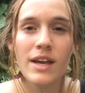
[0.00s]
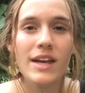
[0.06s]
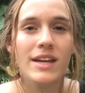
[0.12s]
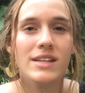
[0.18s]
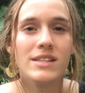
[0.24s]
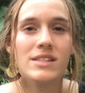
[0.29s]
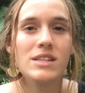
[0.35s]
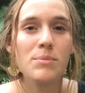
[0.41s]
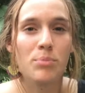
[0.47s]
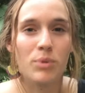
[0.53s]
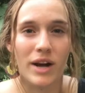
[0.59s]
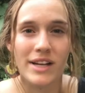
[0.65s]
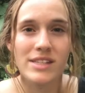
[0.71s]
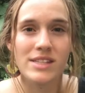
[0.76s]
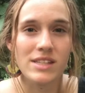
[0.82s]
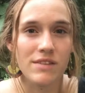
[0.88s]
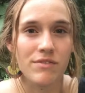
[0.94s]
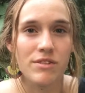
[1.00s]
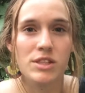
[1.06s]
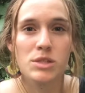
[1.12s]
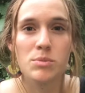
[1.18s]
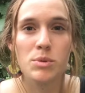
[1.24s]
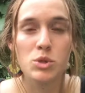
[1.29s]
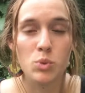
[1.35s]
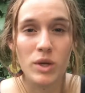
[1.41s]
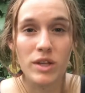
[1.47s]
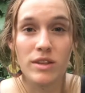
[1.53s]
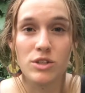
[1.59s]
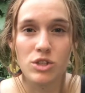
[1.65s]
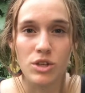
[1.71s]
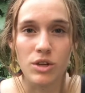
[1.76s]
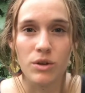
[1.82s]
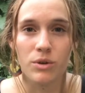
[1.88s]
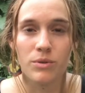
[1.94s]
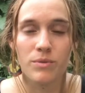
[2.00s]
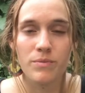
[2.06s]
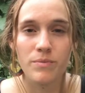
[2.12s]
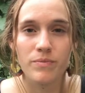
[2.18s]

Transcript: is the price difference between the two.